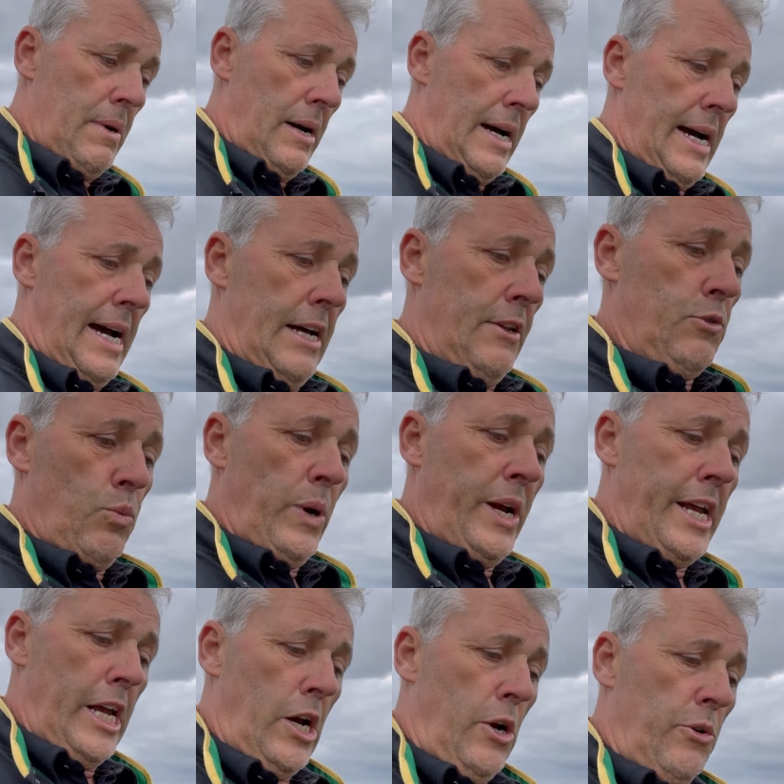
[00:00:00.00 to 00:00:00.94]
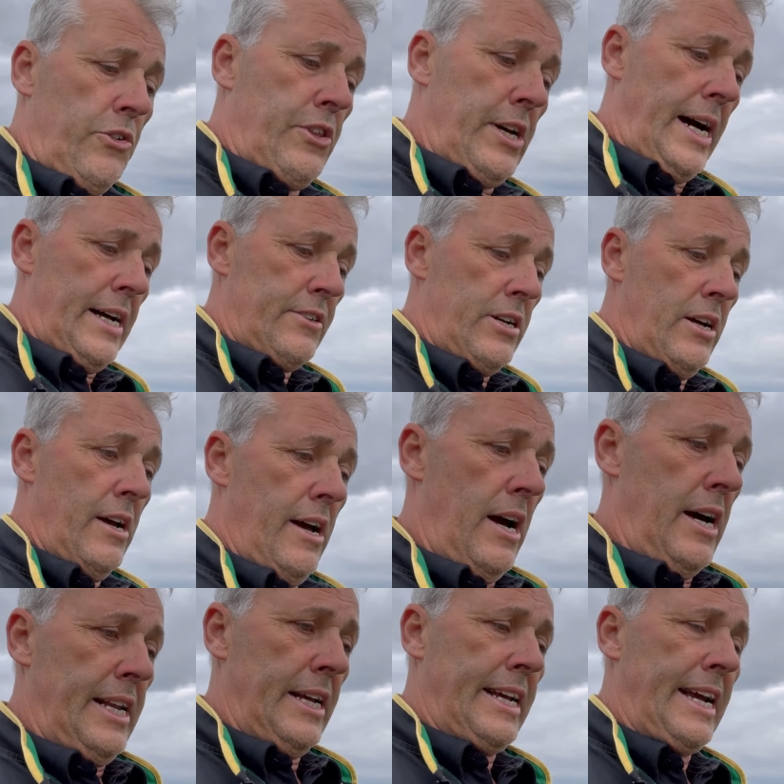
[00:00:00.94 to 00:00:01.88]
And we used that,
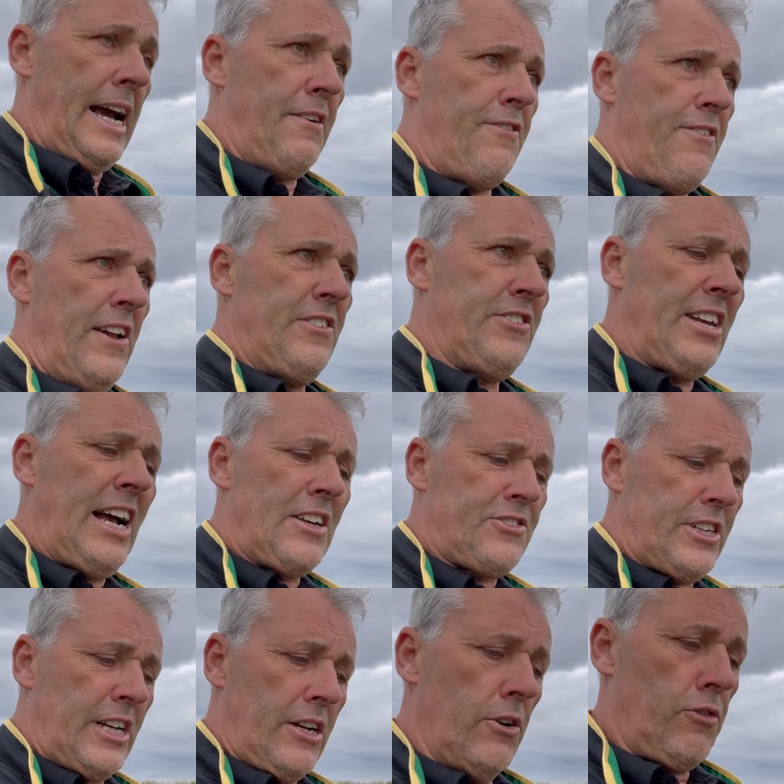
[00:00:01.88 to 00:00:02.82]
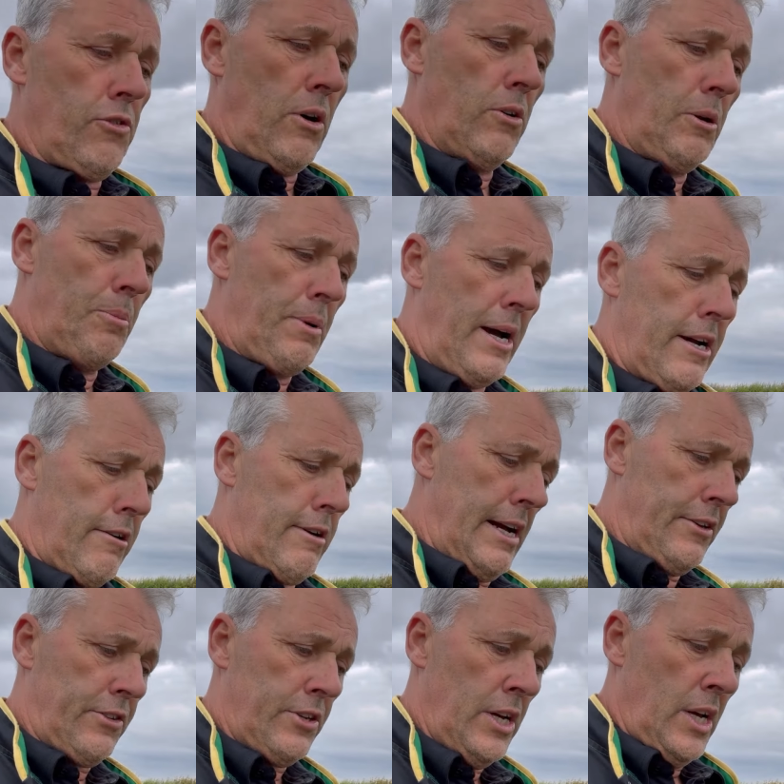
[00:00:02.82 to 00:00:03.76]
and it gave fantastic control of
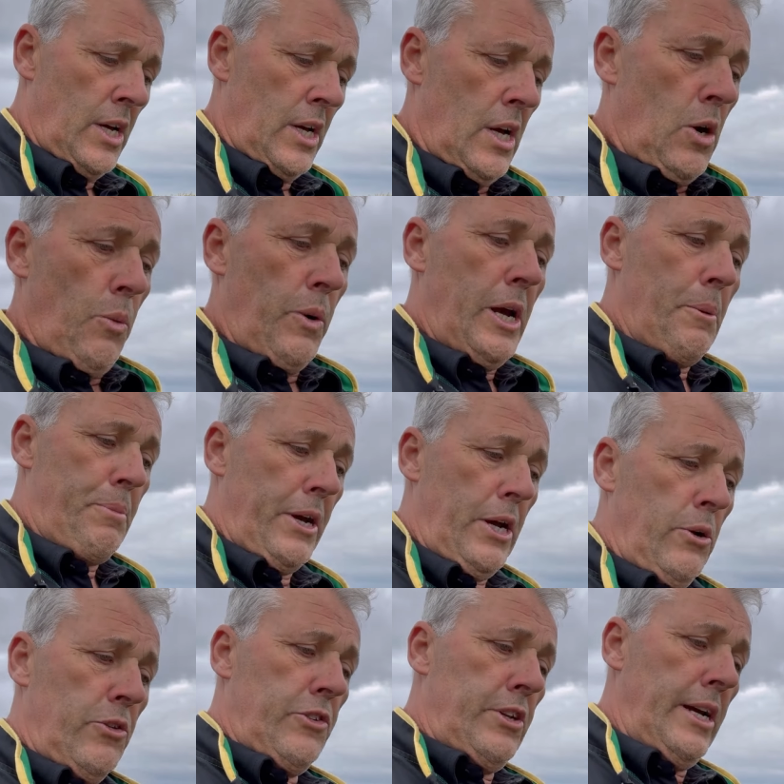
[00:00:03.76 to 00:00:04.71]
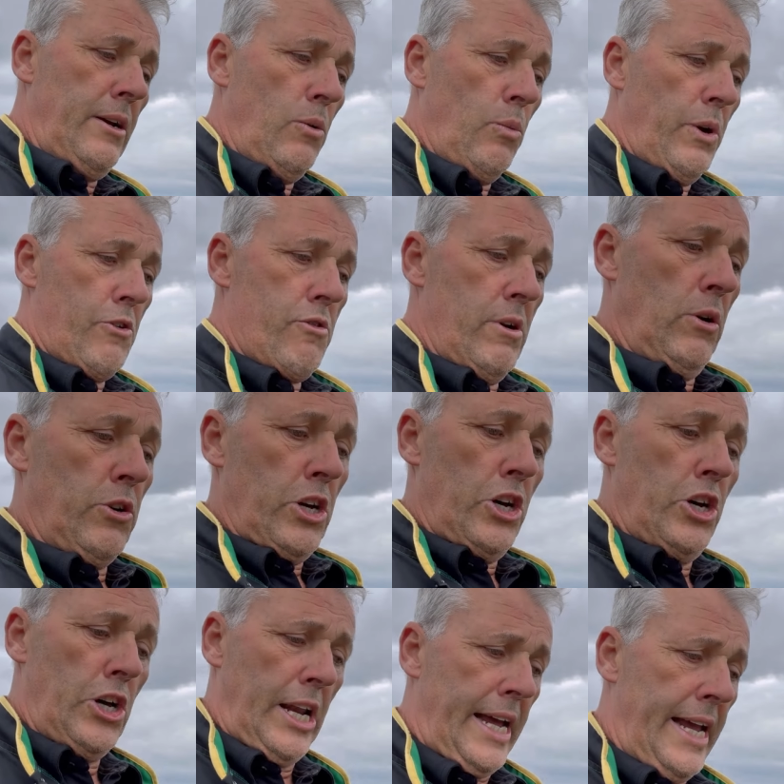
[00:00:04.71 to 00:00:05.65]
blackgrass. We abused it, we drilled
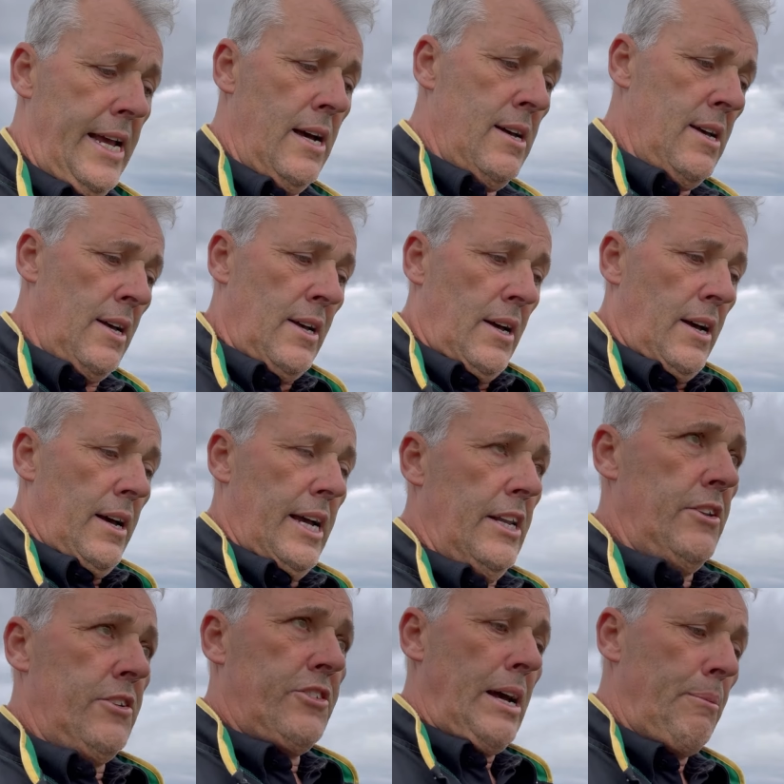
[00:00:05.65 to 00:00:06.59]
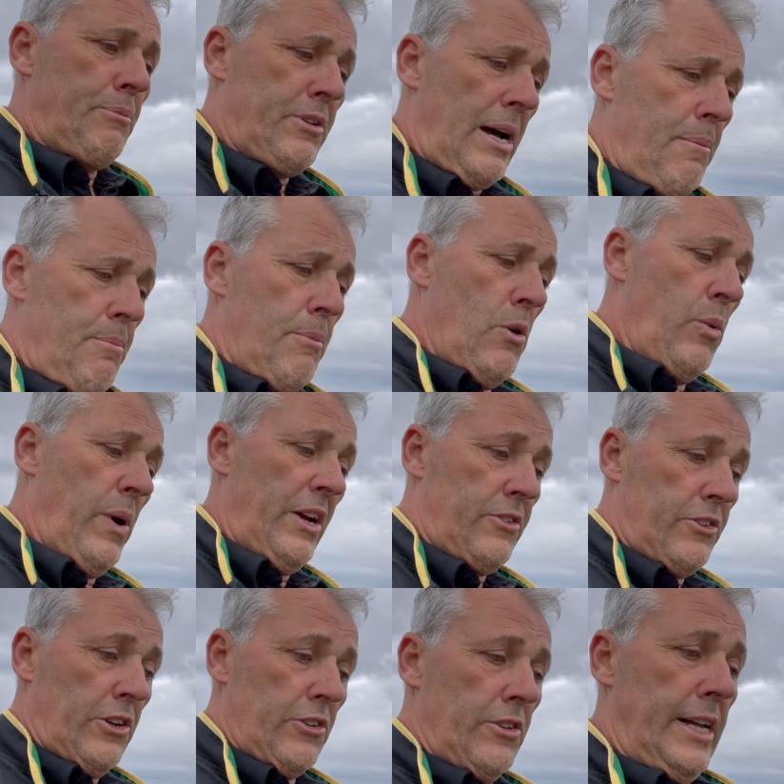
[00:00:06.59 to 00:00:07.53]
early in September,
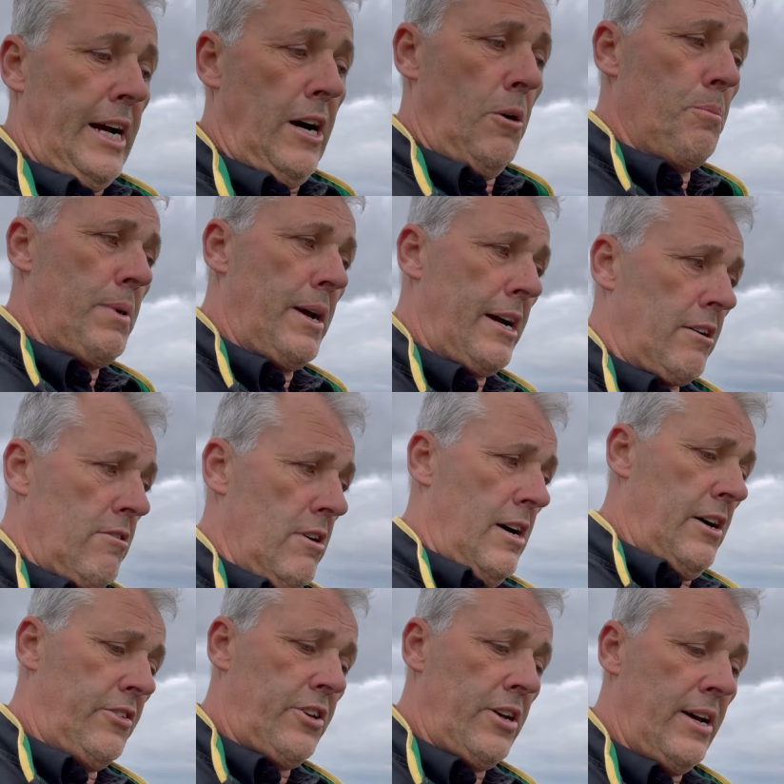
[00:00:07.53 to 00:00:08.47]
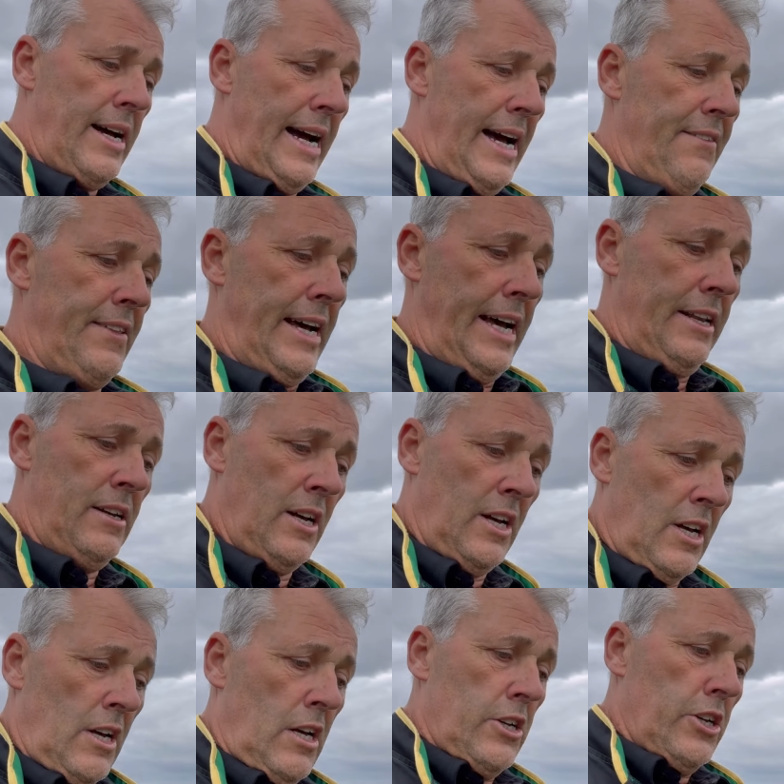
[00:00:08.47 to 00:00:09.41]
which doesn't help blackgrass, and then
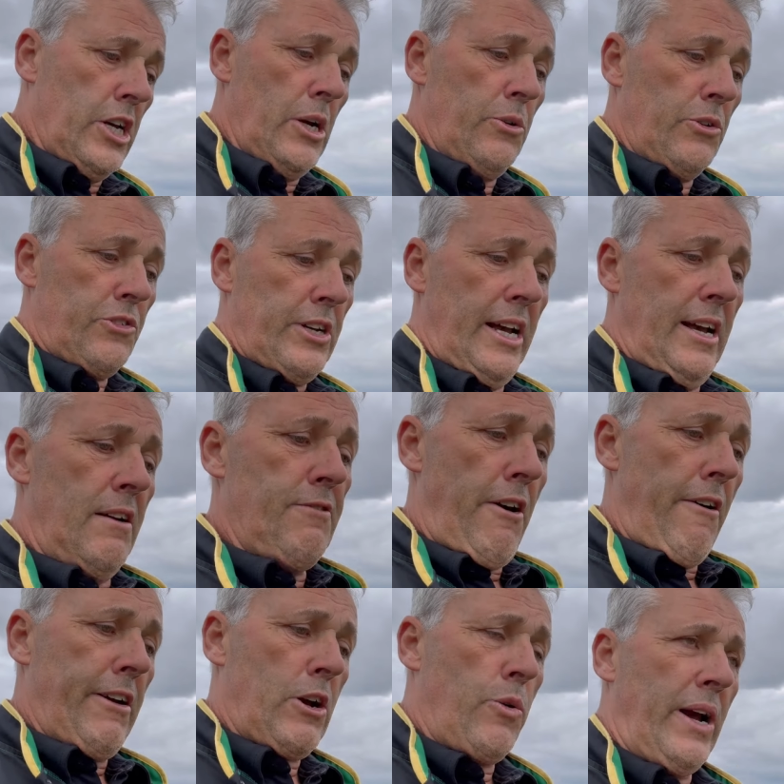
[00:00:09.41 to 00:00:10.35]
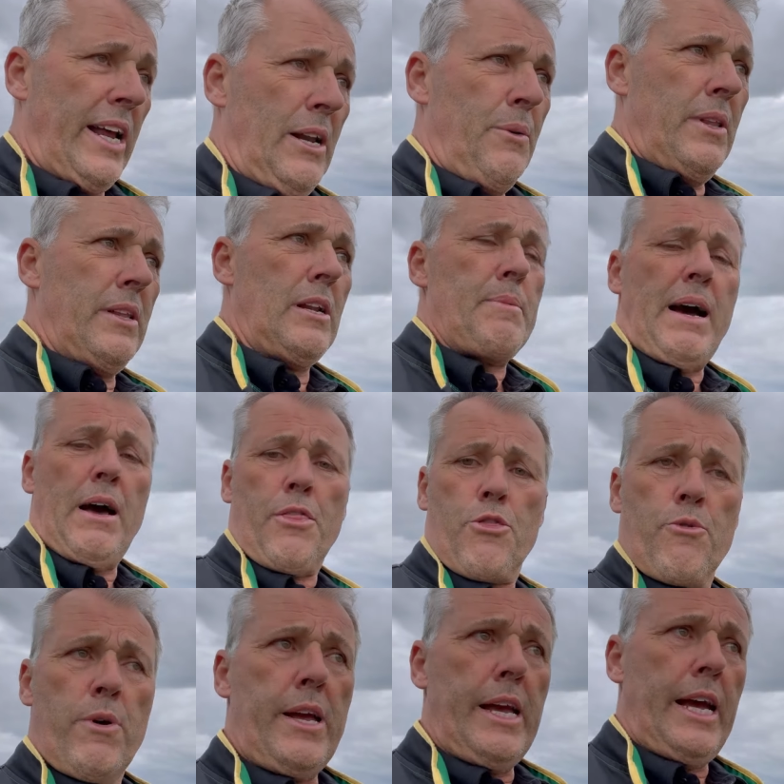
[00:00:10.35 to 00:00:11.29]
used it, and very quickly, within about
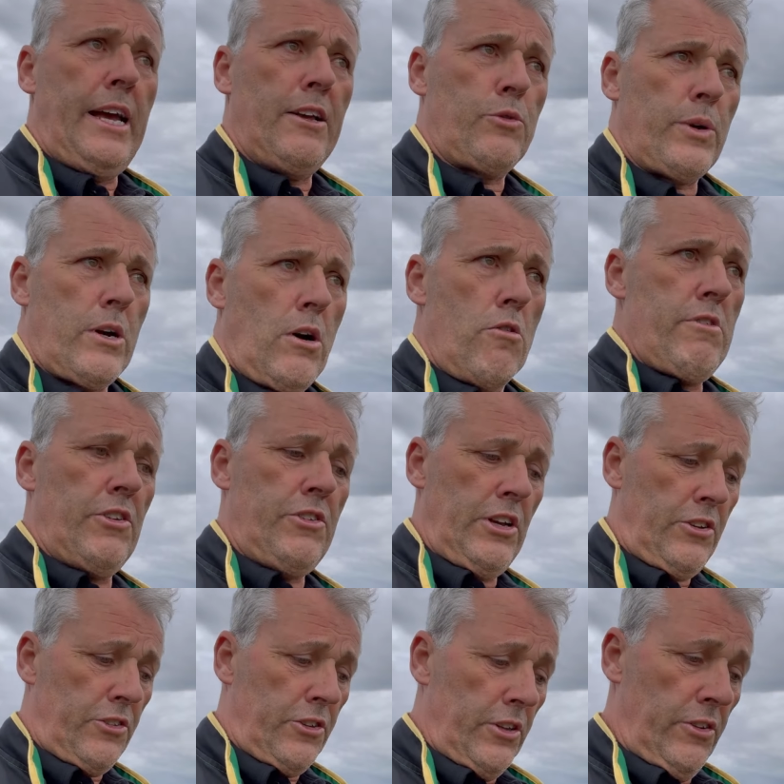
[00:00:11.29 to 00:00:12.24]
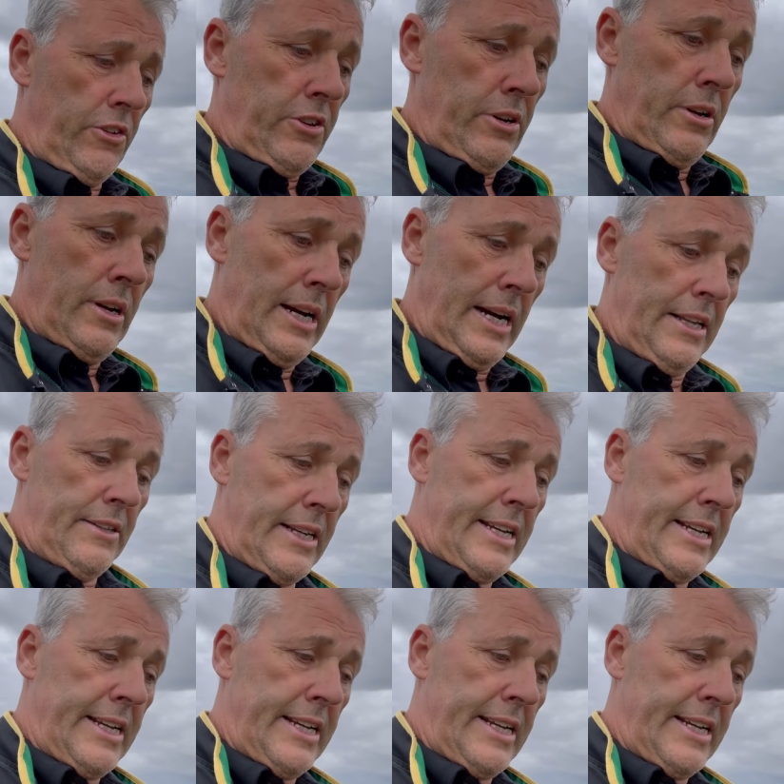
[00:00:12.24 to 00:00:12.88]
3 years, we got resistance, and the